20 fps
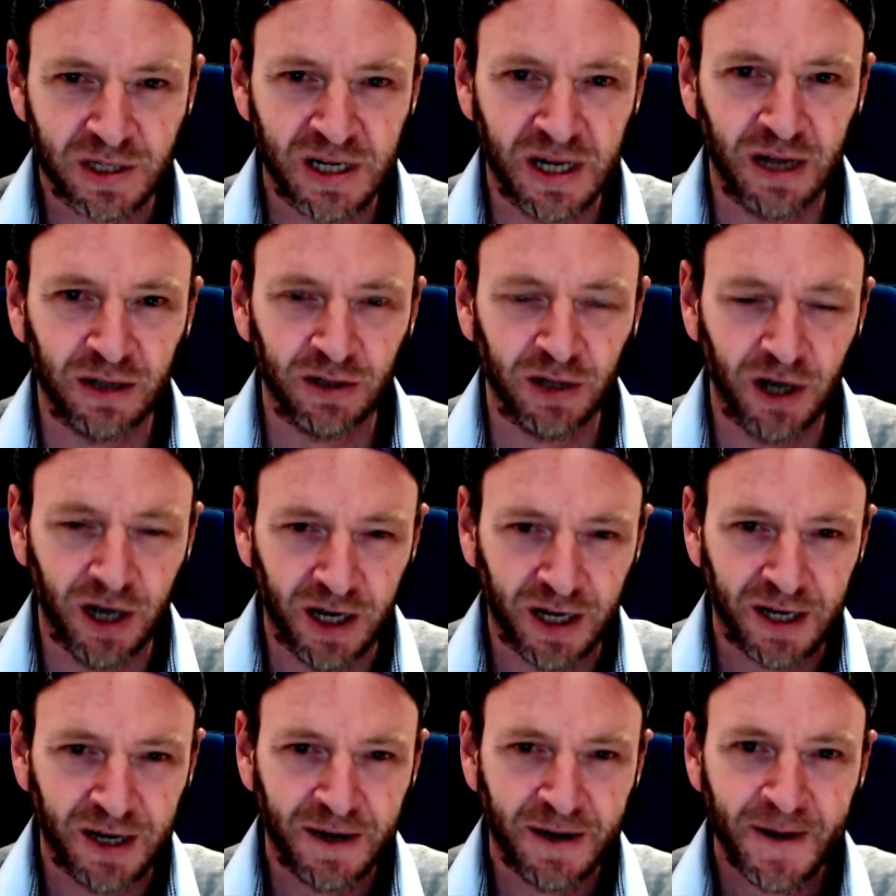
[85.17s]
Now
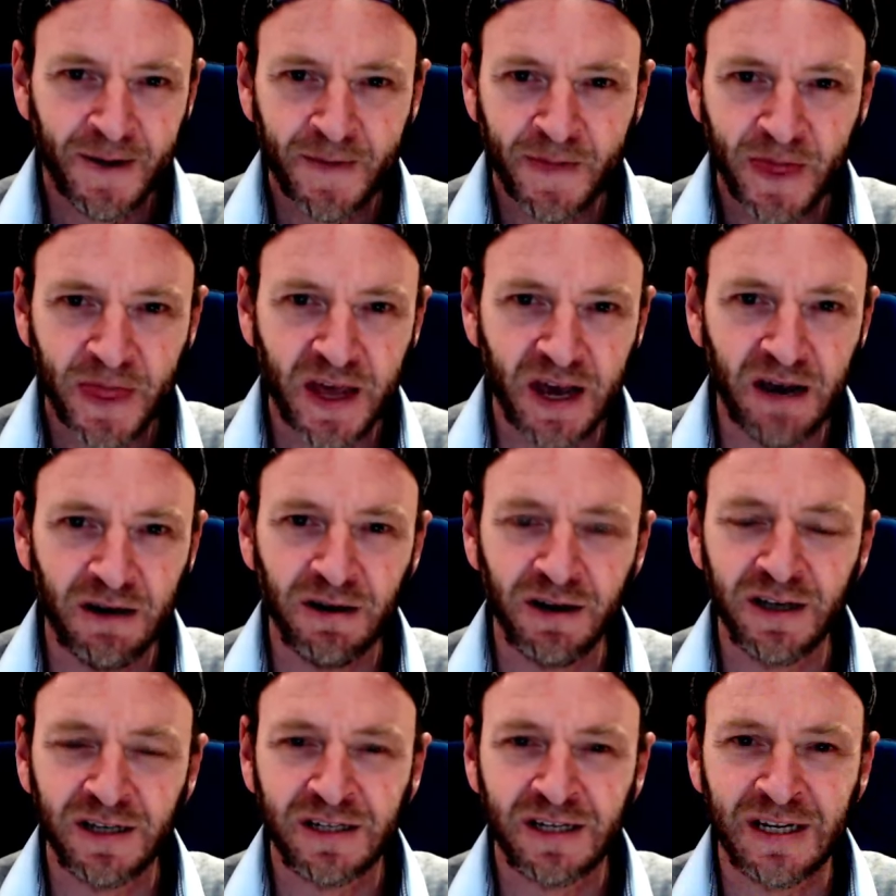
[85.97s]
look,
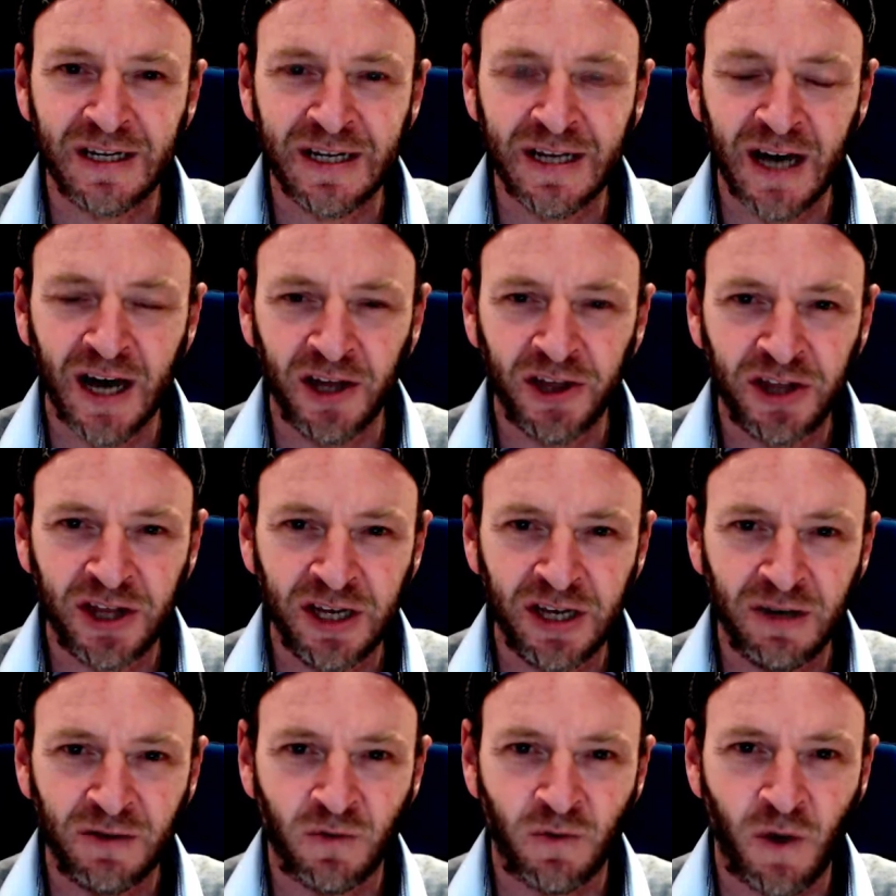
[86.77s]
there is
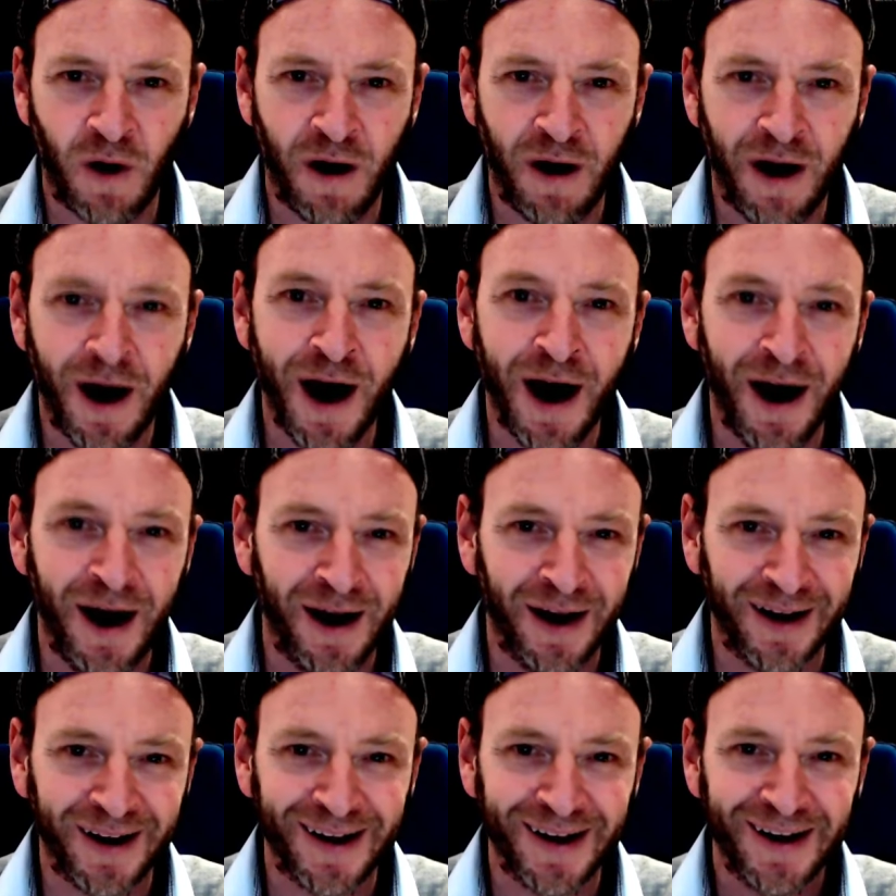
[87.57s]
nothing
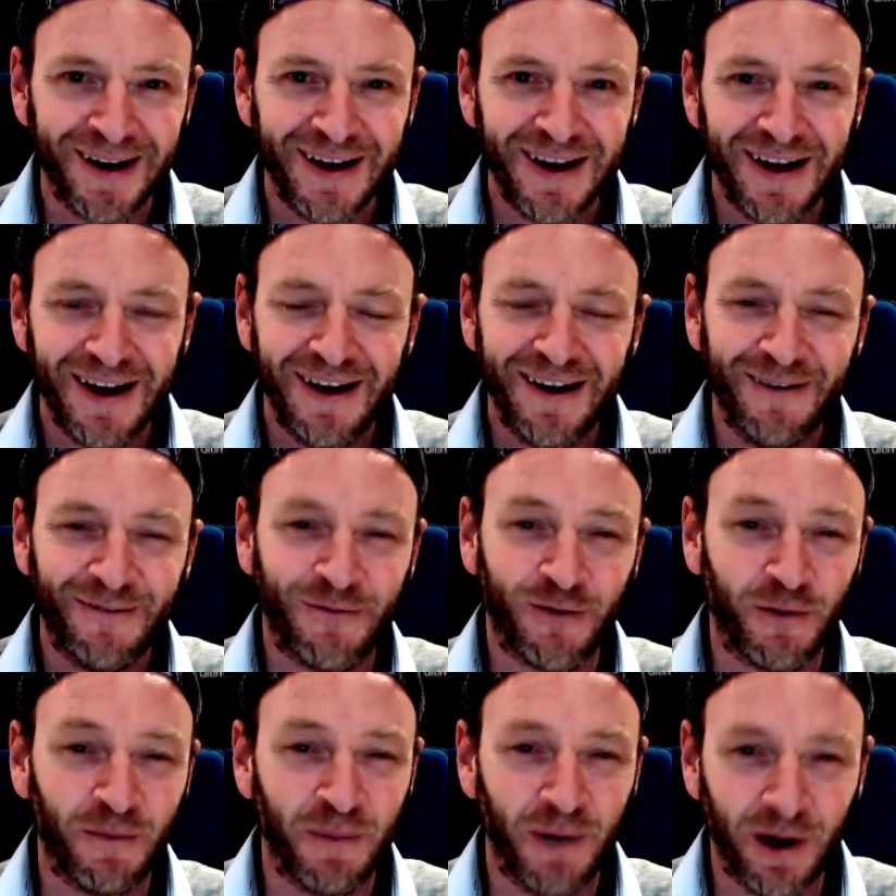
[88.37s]
wrong
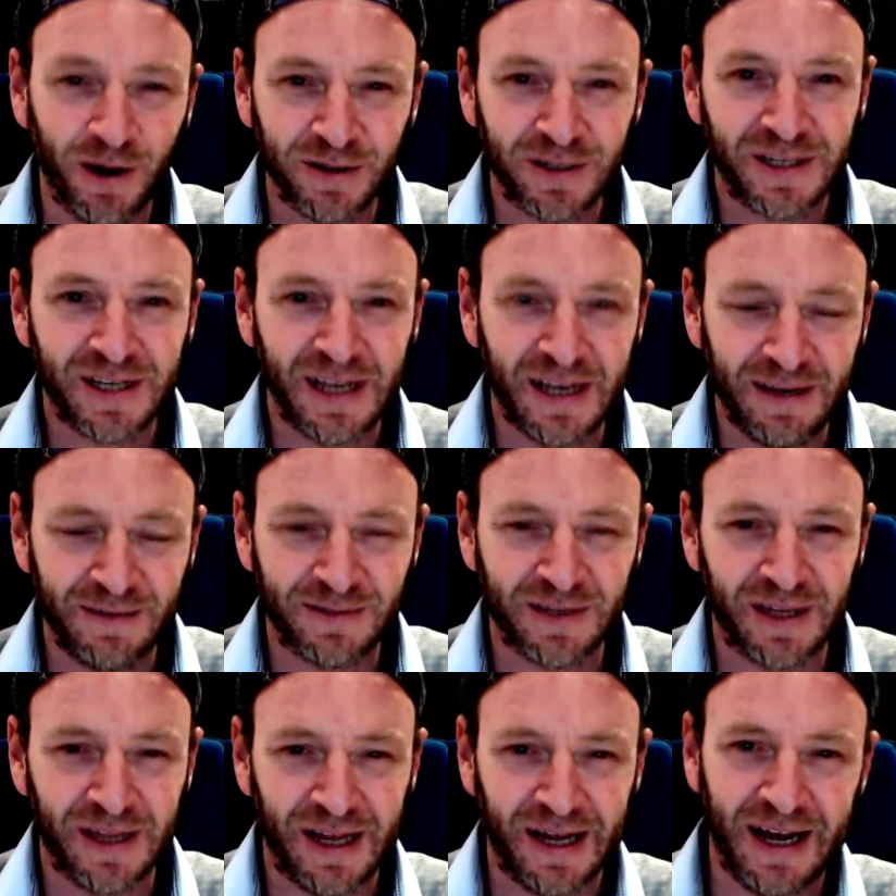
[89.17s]
for most teams
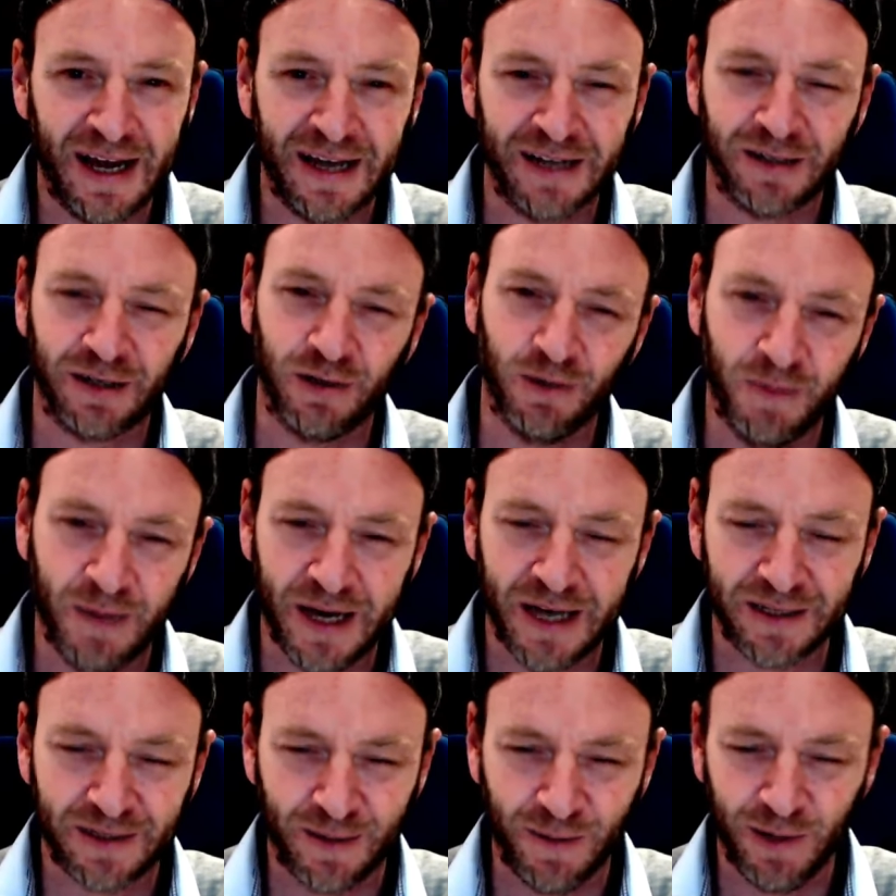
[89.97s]
in the National
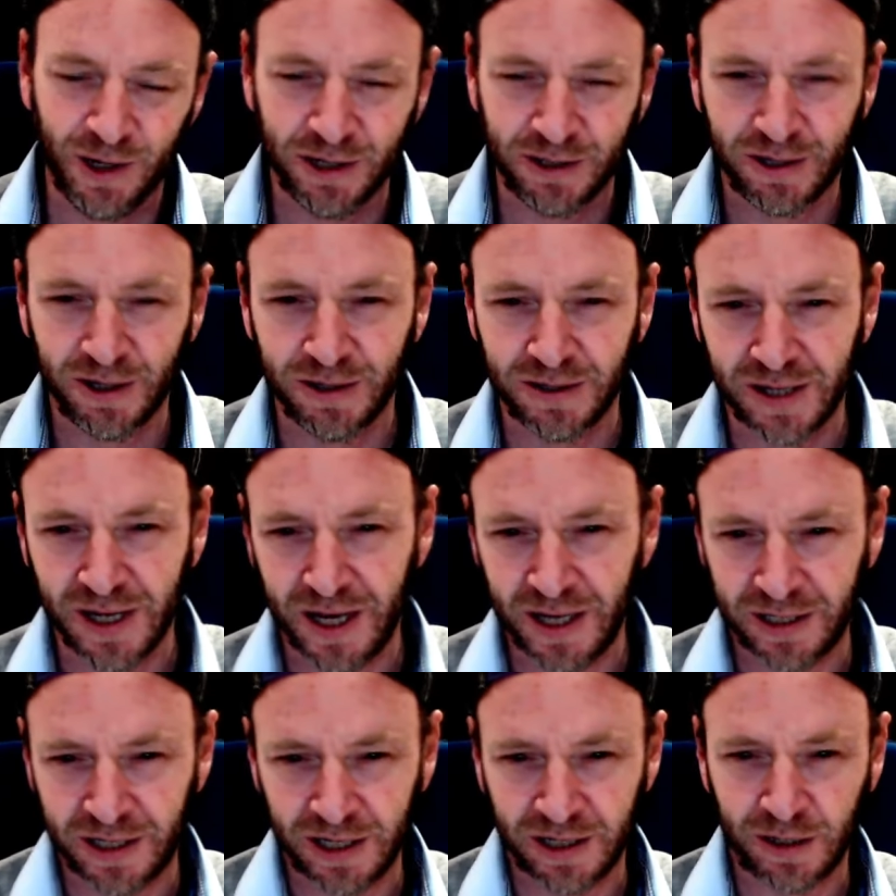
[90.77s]
Basketball
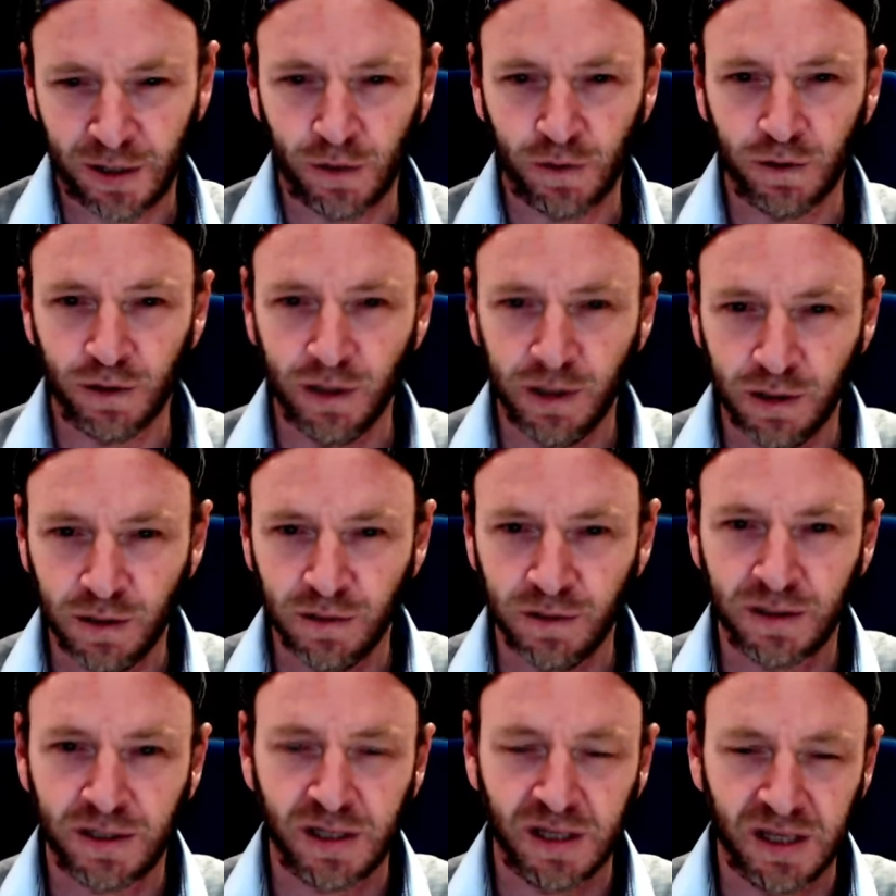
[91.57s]
Association to
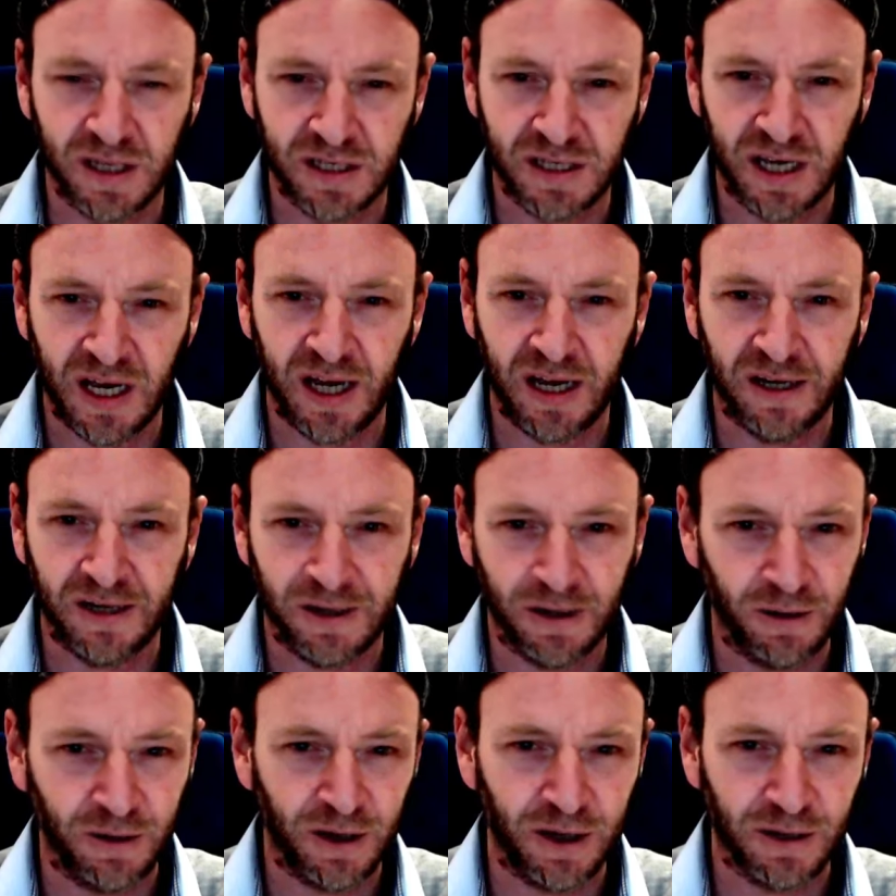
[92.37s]
lose to the San
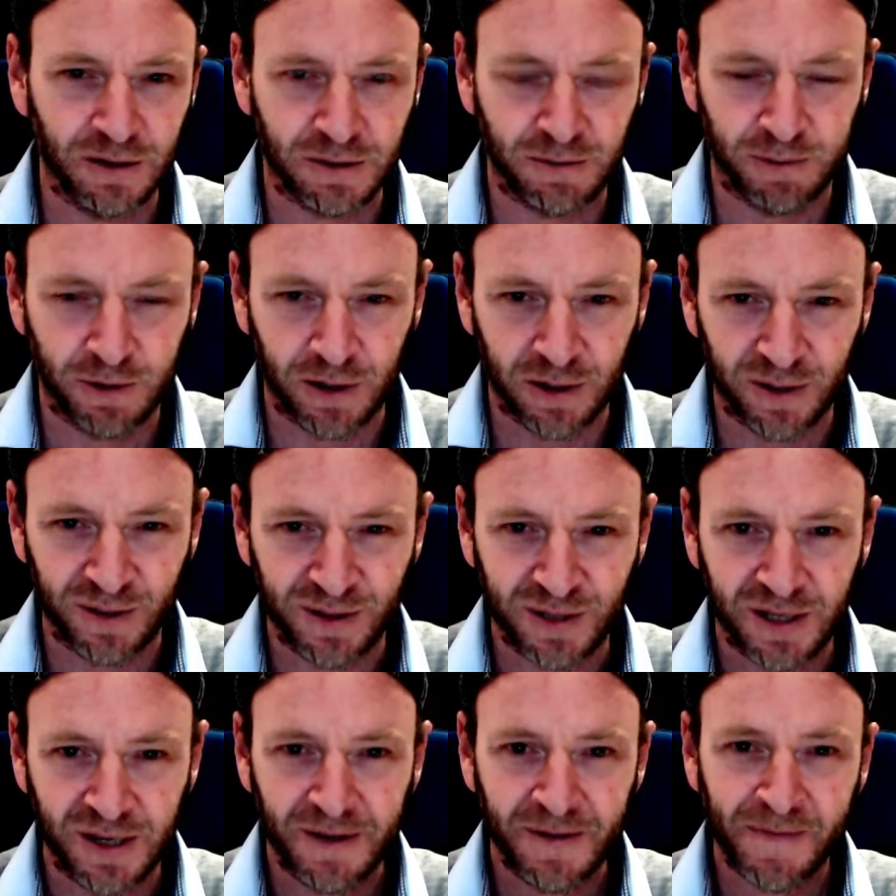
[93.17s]
Antonio
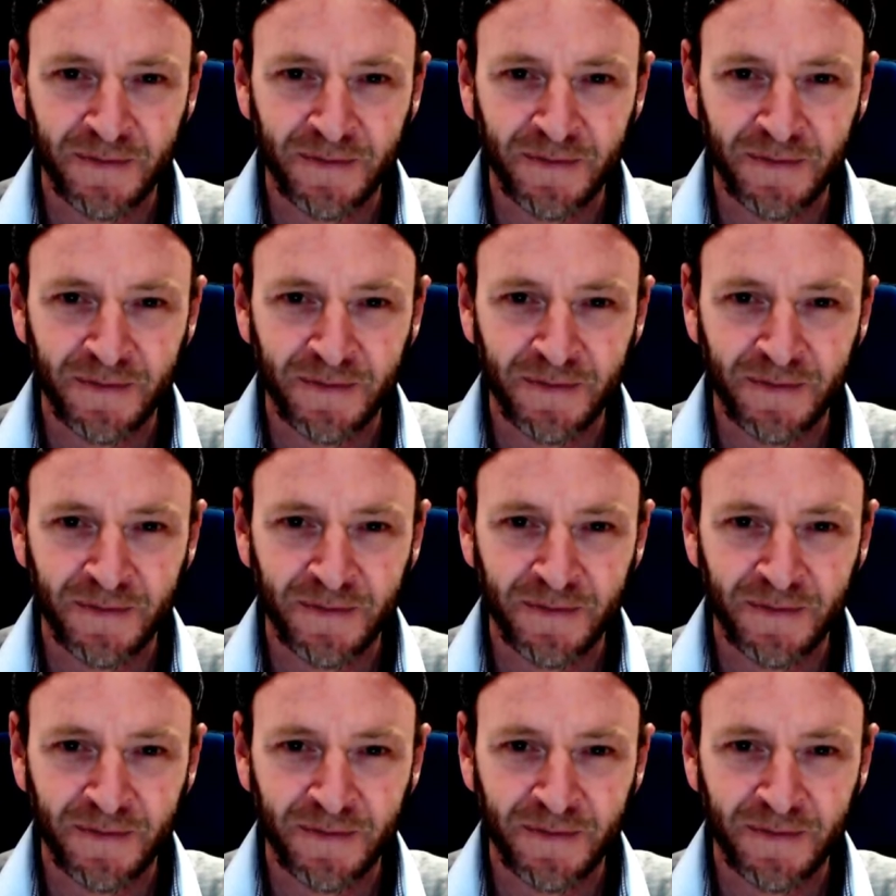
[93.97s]
Spurs.